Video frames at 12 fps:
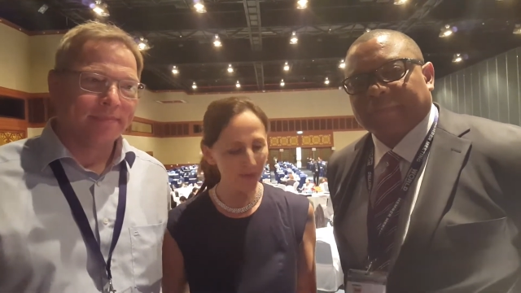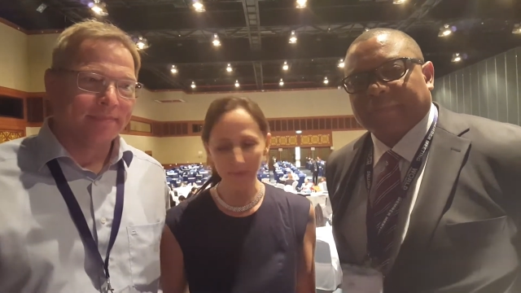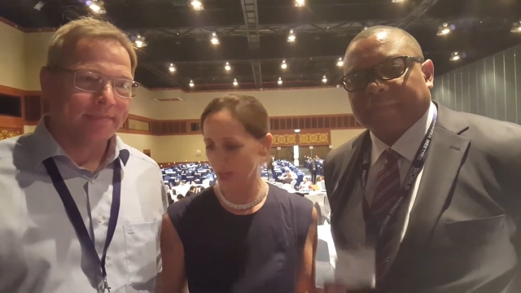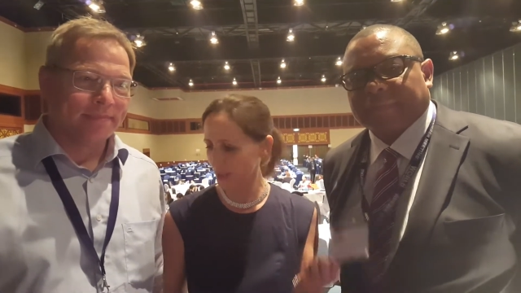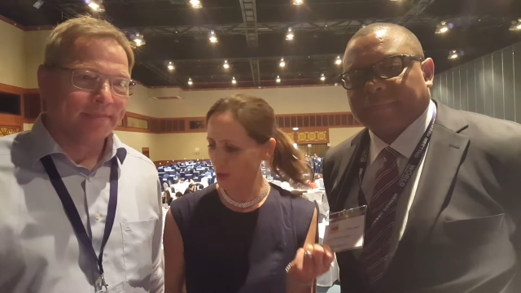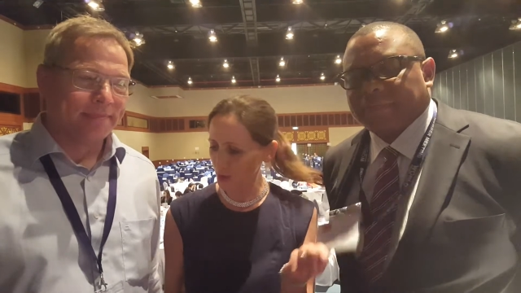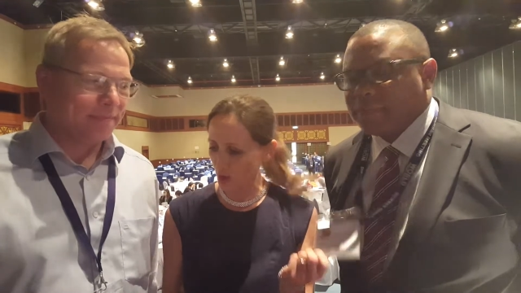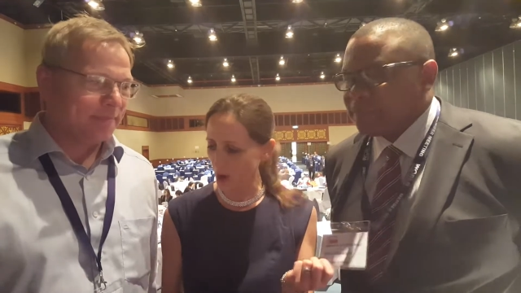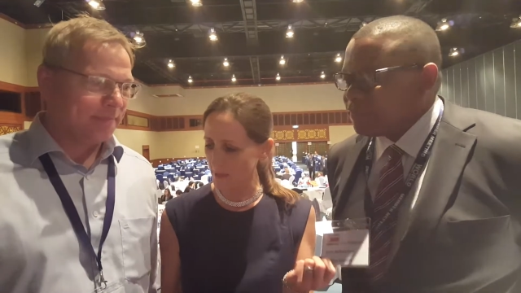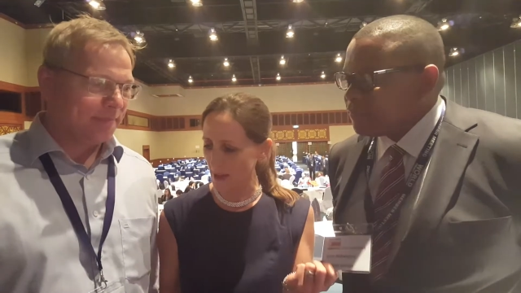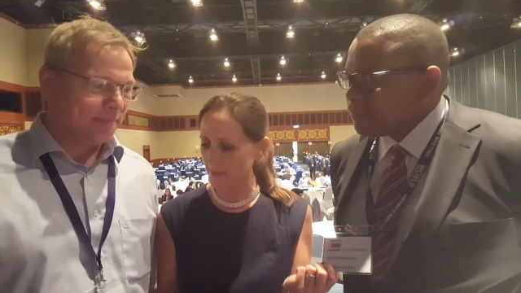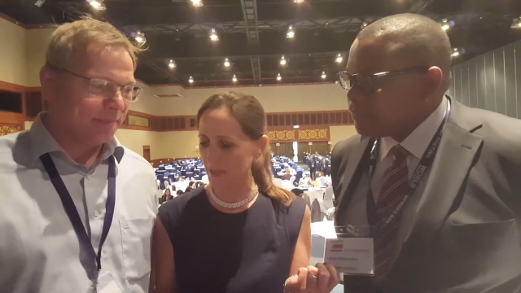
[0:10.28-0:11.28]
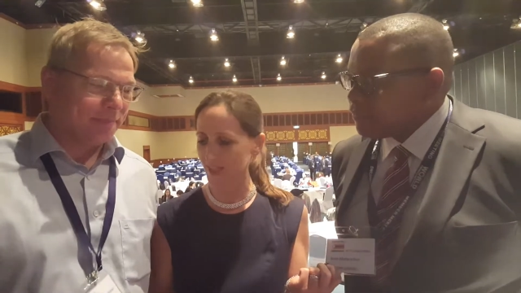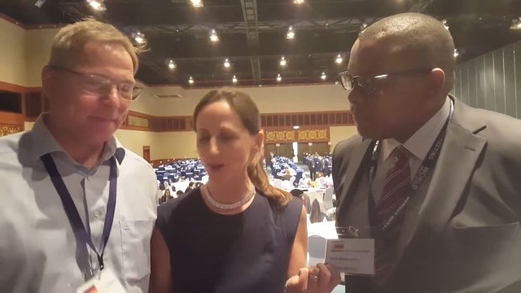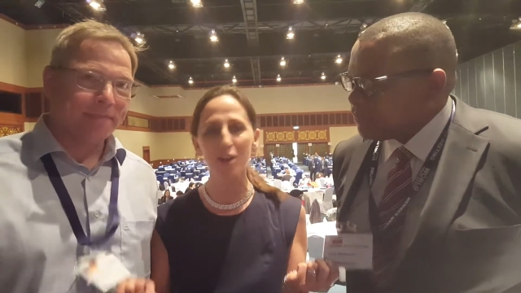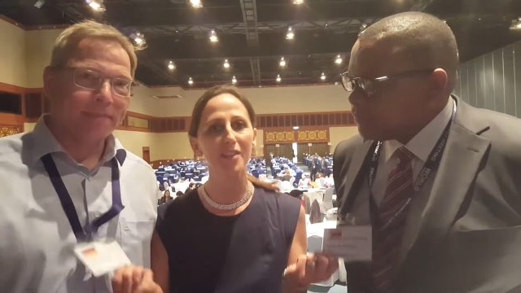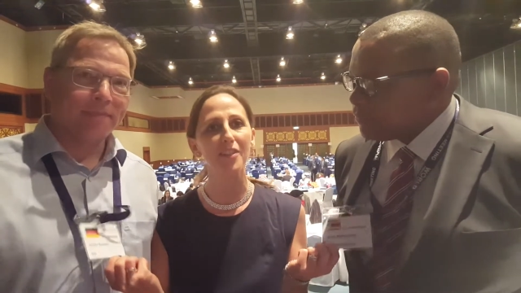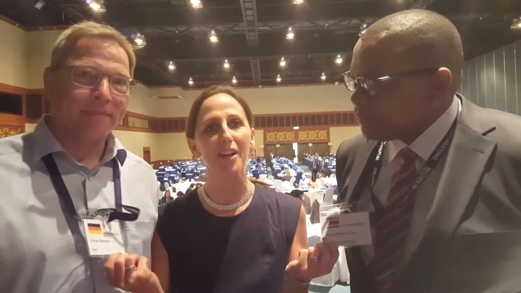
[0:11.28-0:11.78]
Speaker 1: of my strong members,
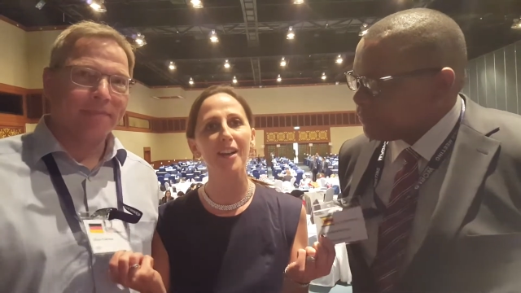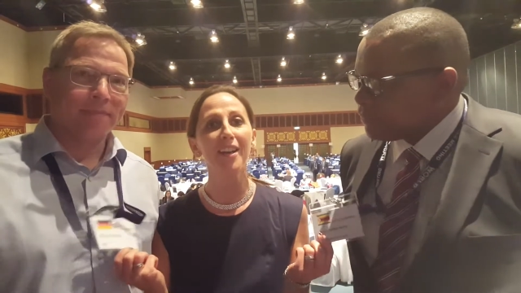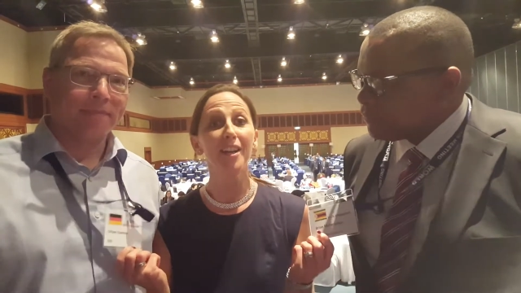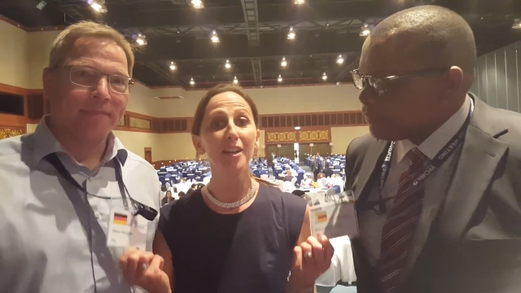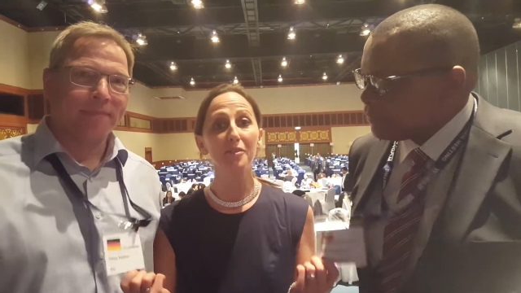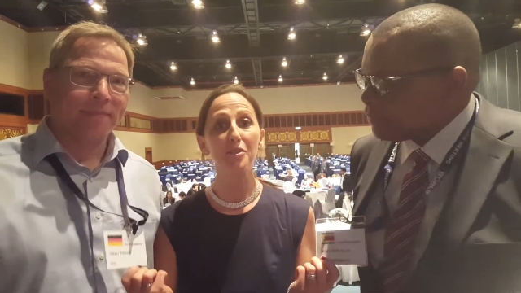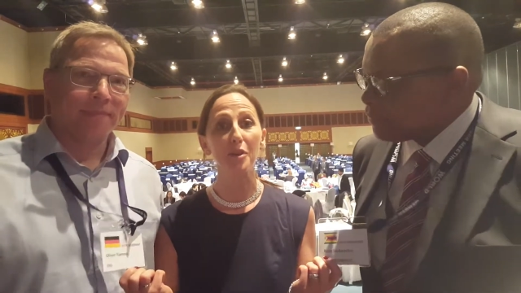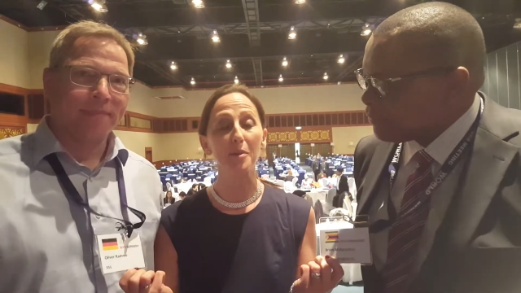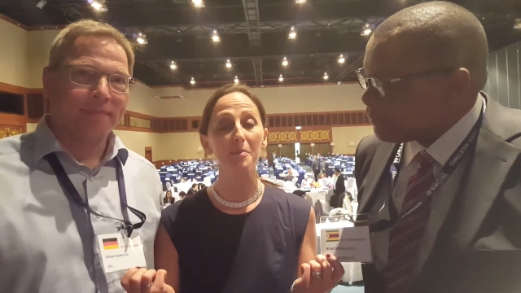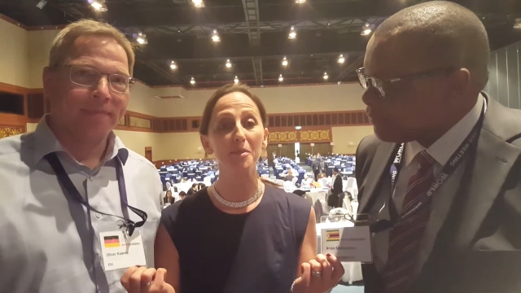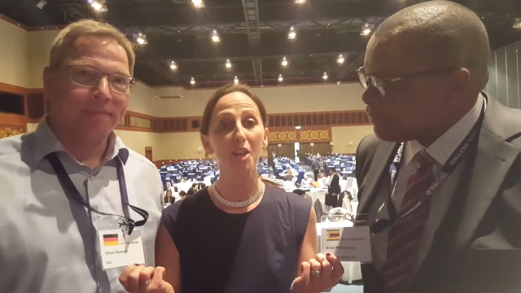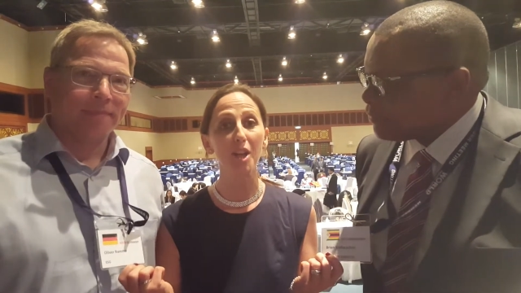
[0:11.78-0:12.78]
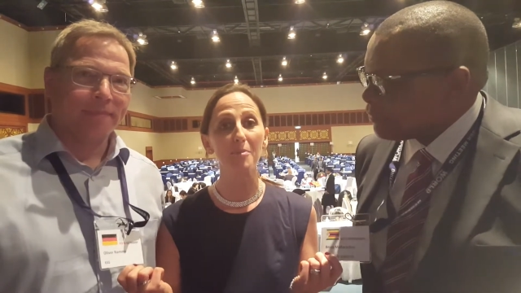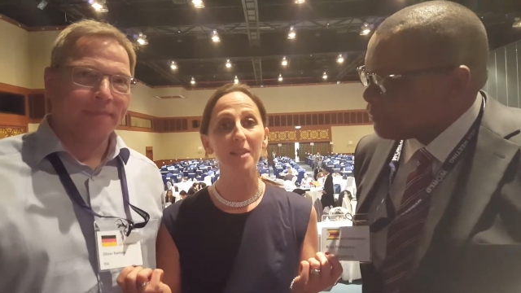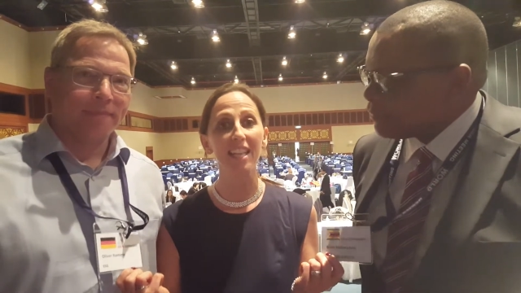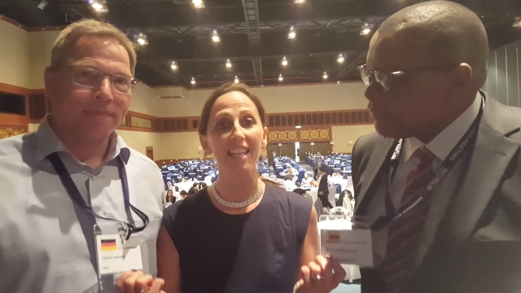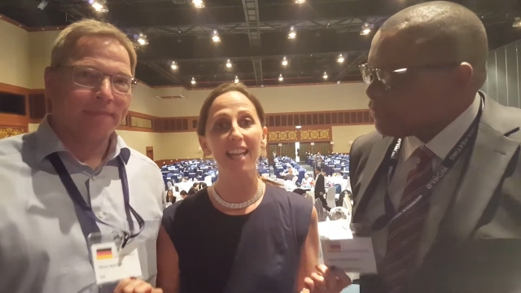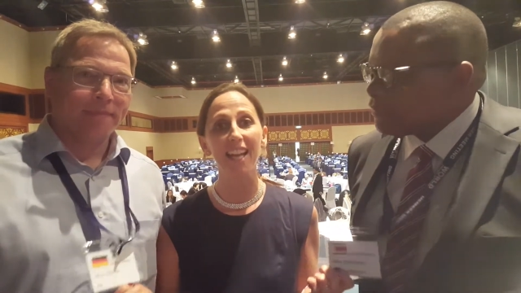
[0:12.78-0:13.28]
Oliver from
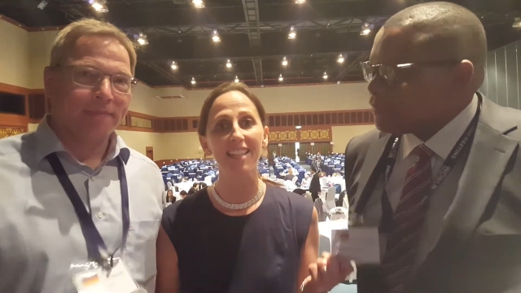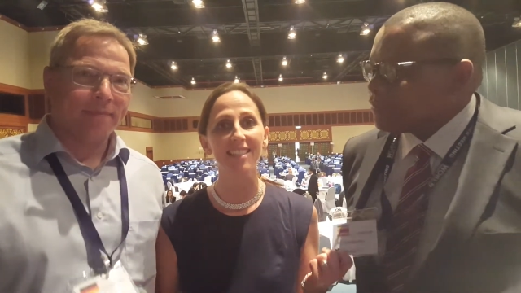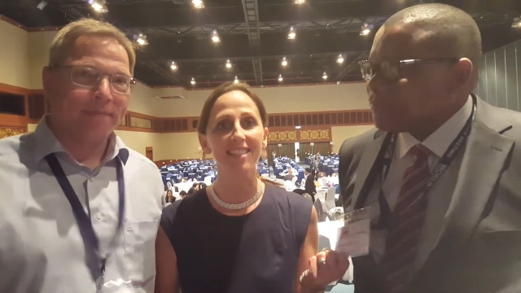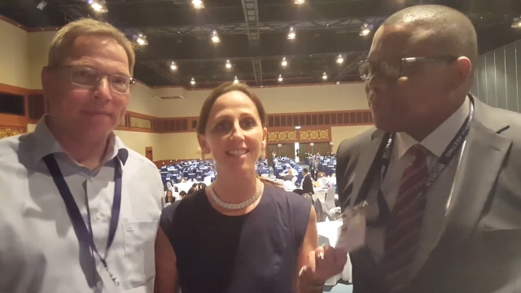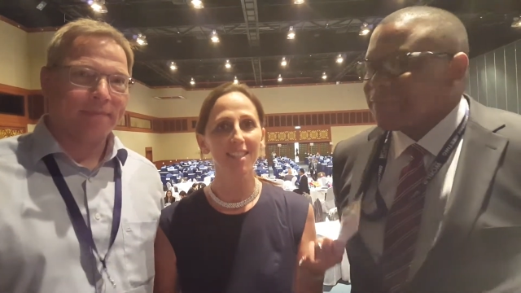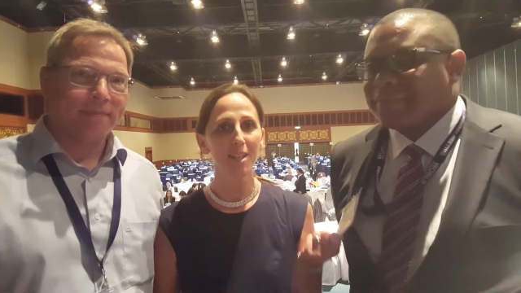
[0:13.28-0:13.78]
Germany and